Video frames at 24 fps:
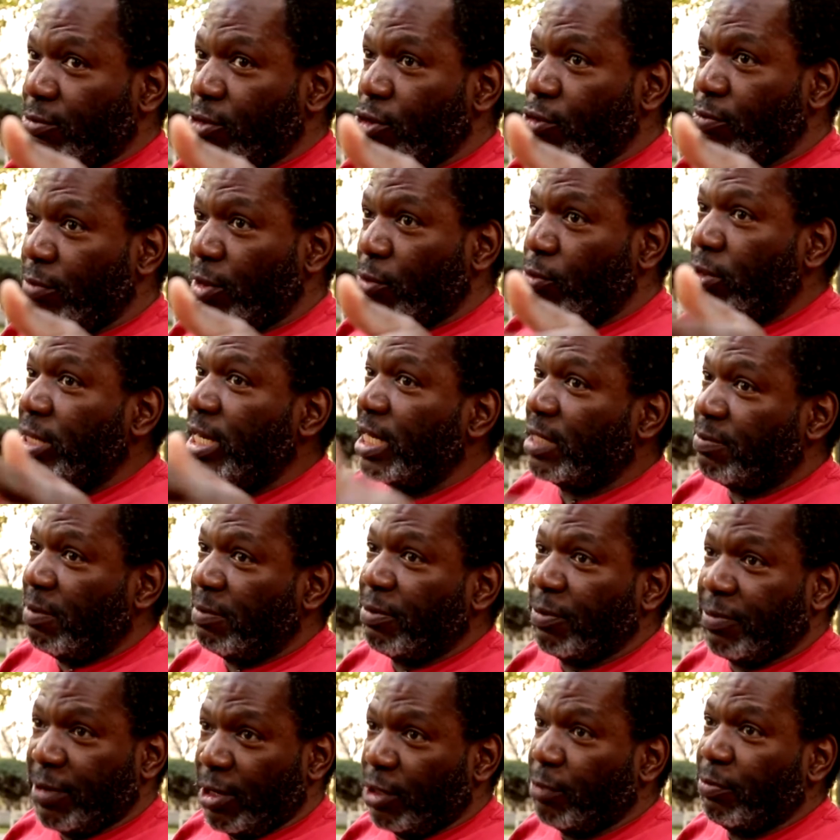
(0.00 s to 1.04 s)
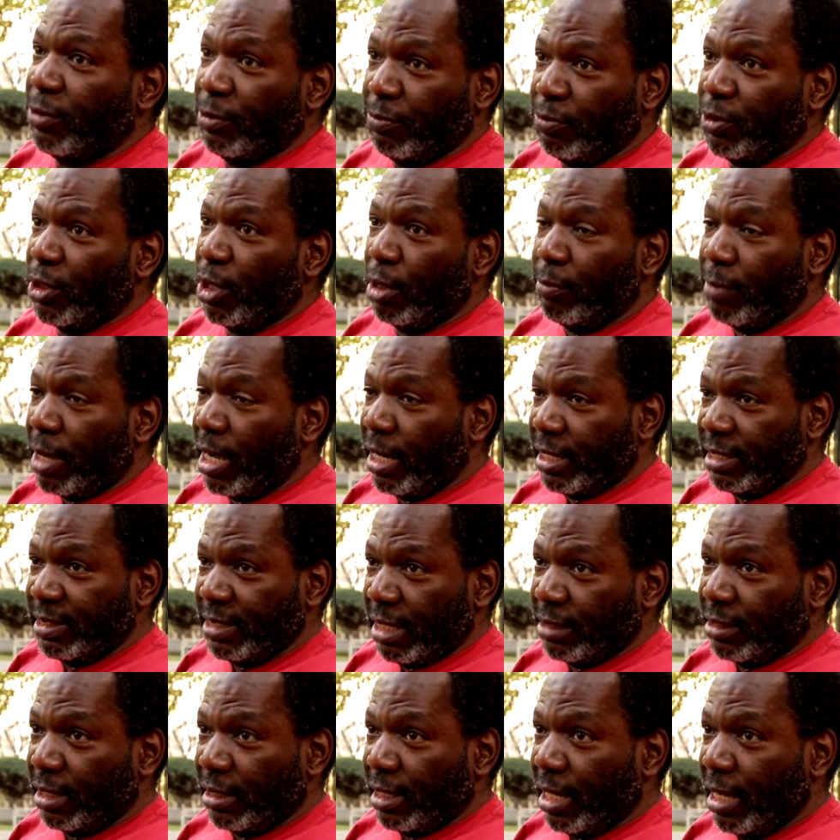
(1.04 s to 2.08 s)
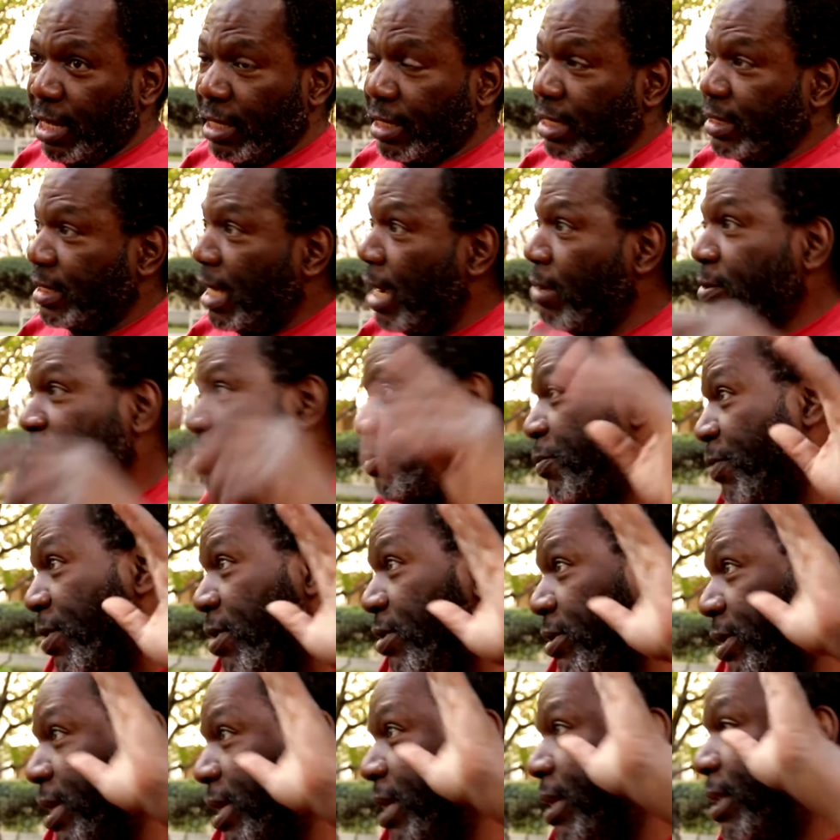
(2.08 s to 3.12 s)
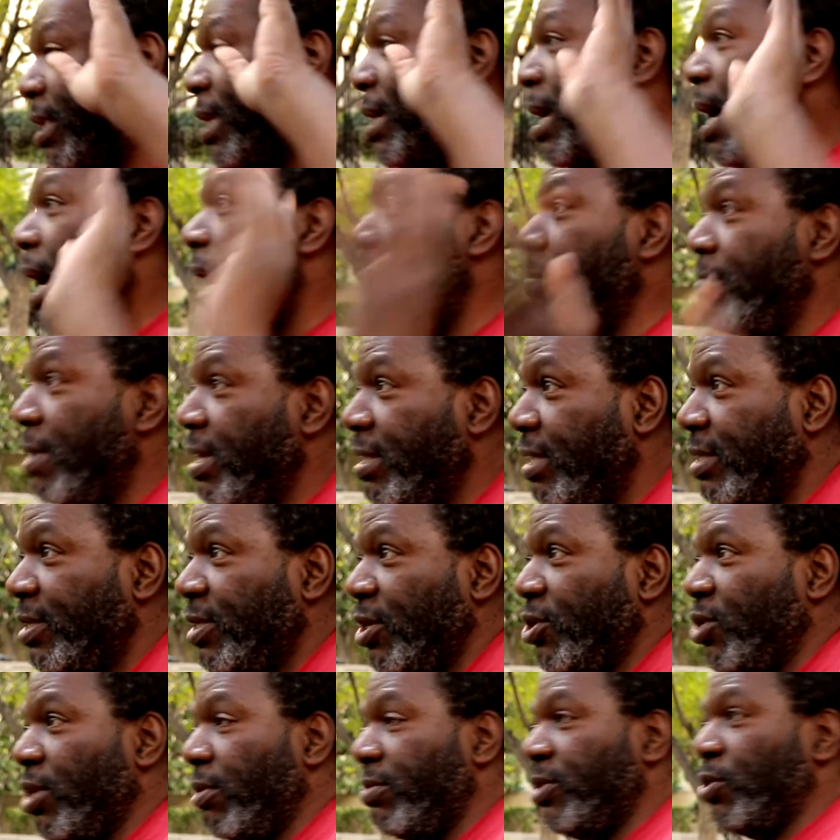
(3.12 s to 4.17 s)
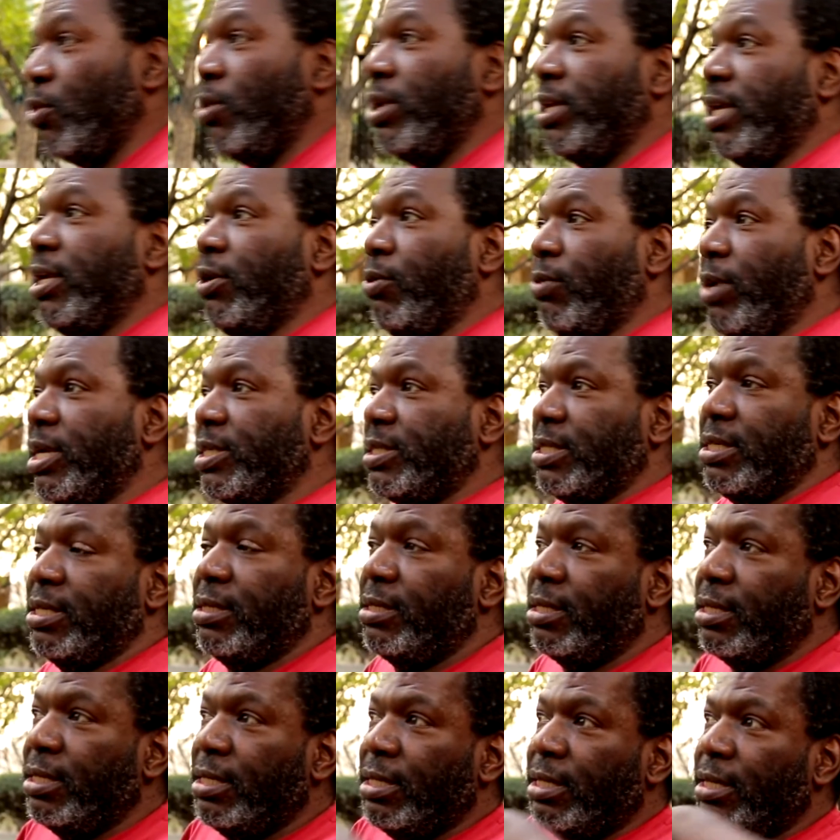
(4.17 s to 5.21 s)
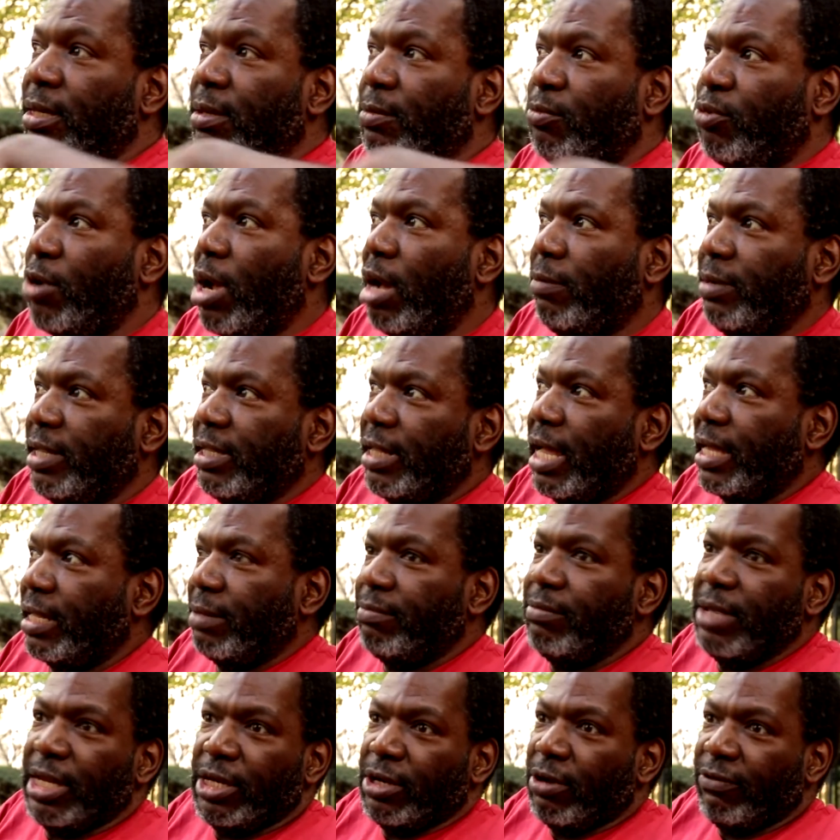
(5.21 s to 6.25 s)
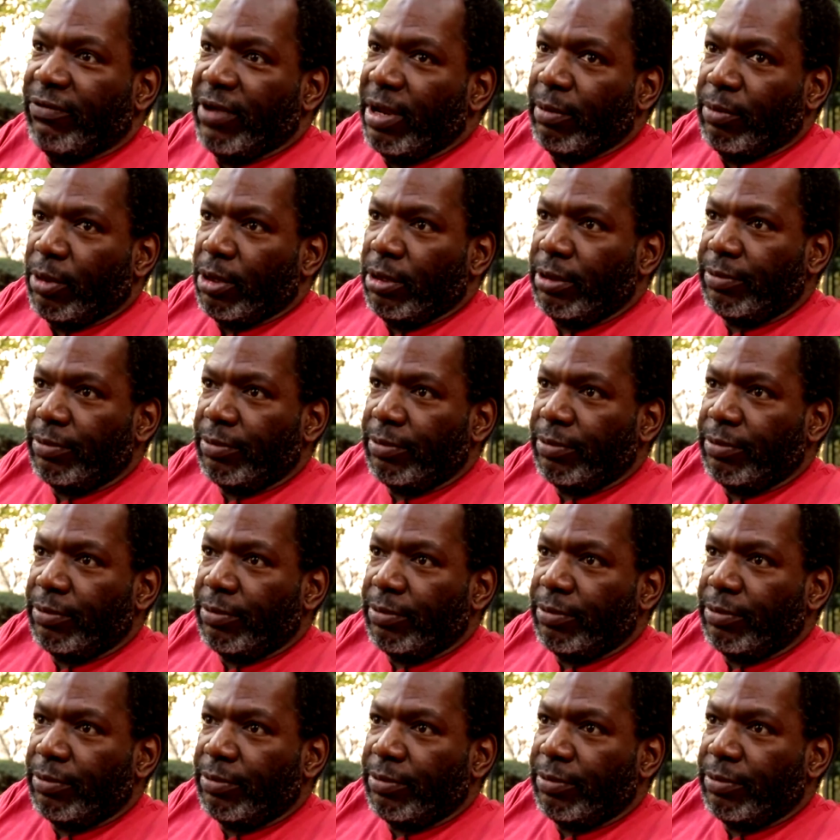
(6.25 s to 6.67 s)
a movement, we need to be prepared to put our bodies on the line. Because I was prepared to I made the decision I was going to get arrested probably like in mid-November.